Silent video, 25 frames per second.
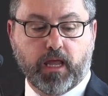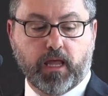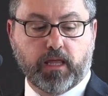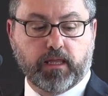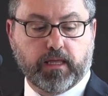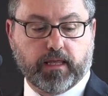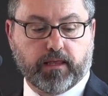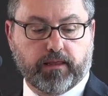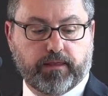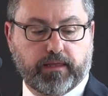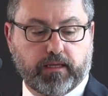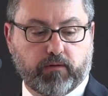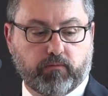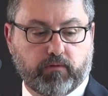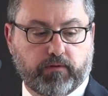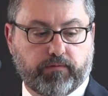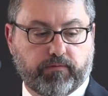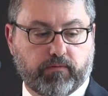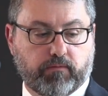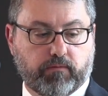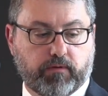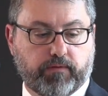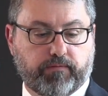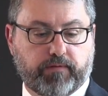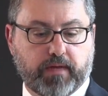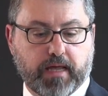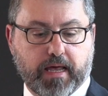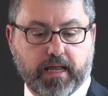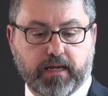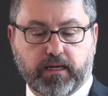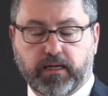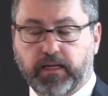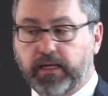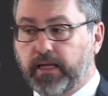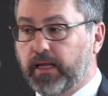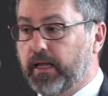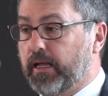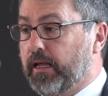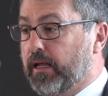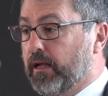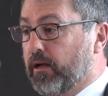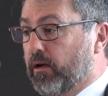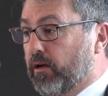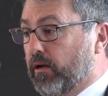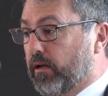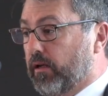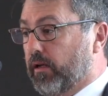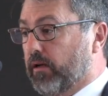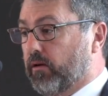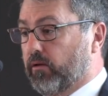The other thing we've done
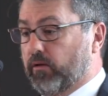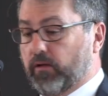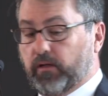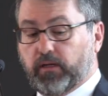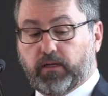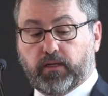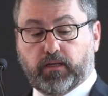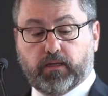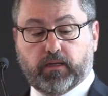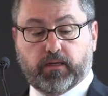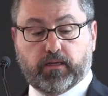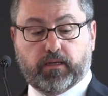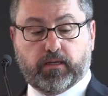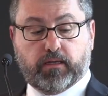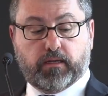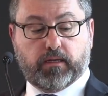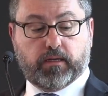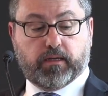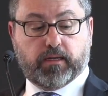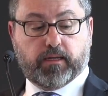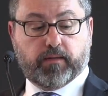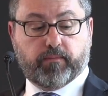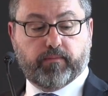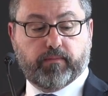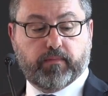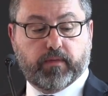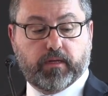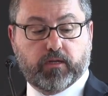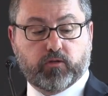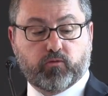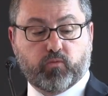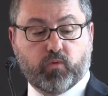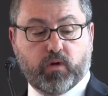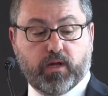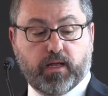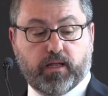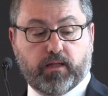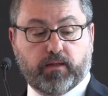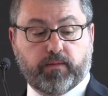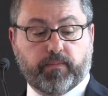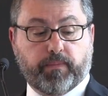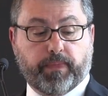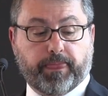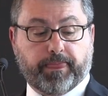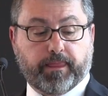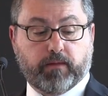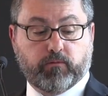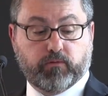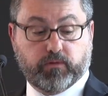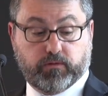as well,
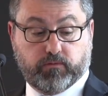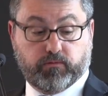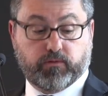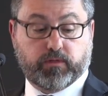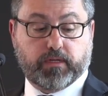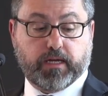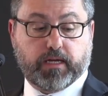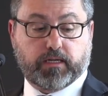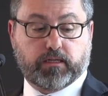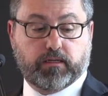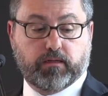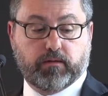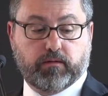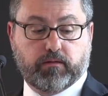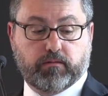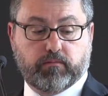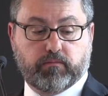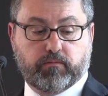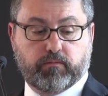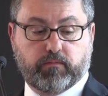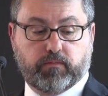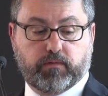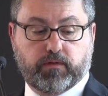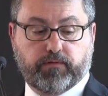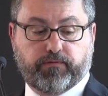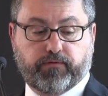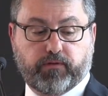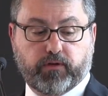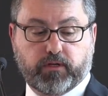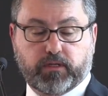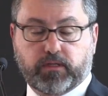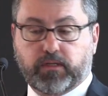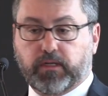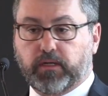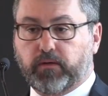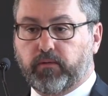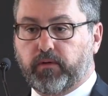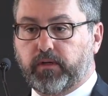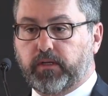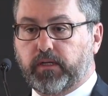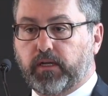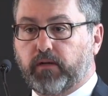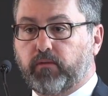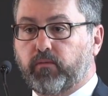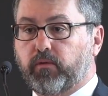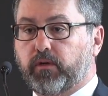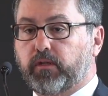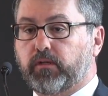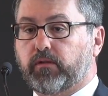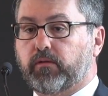when it was actually the first thing we
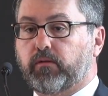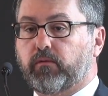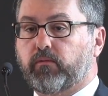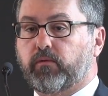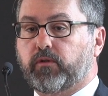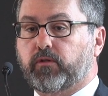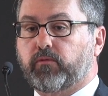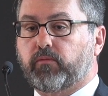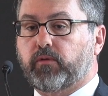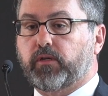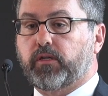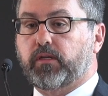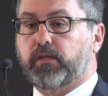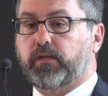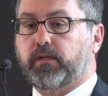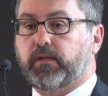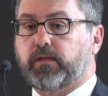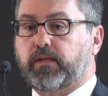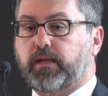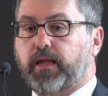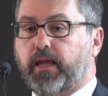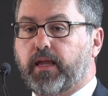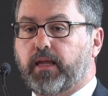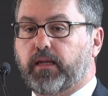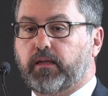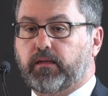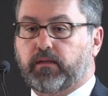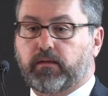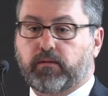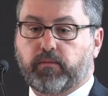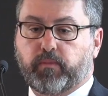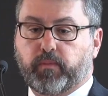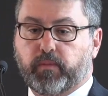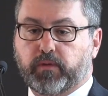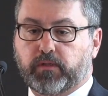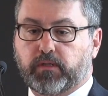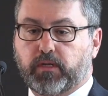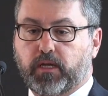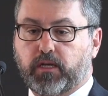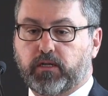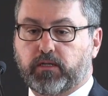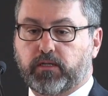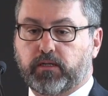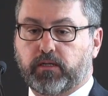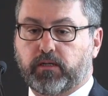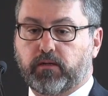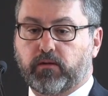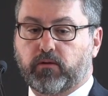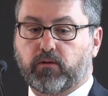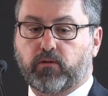did, was we staked
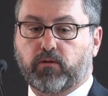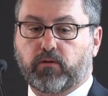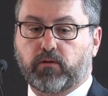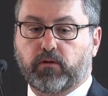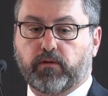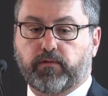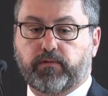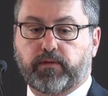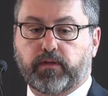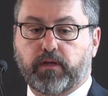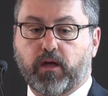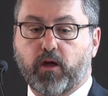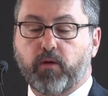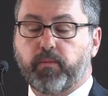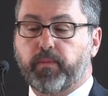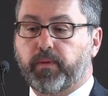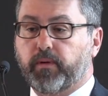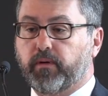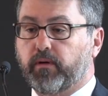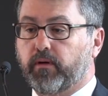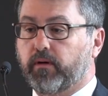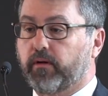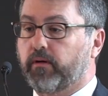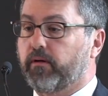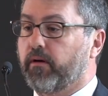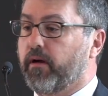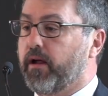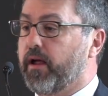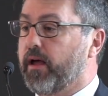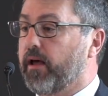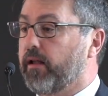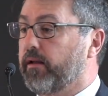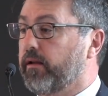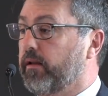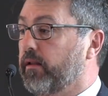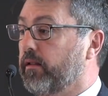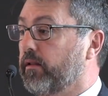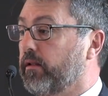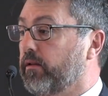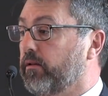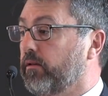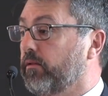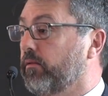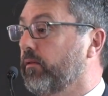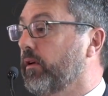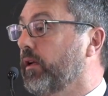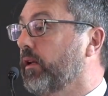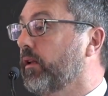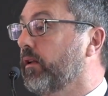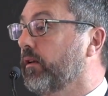essentially all of the open ground in the
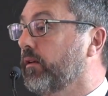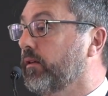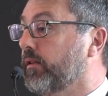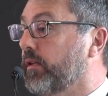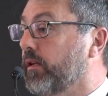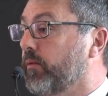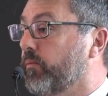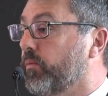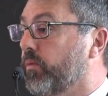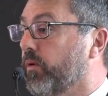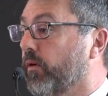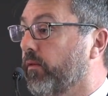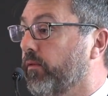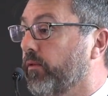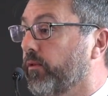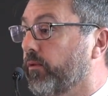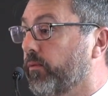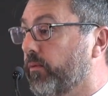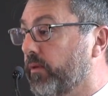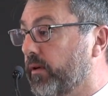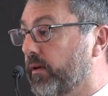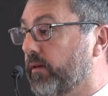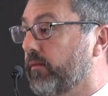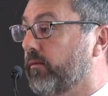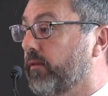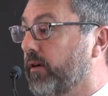New England tin province where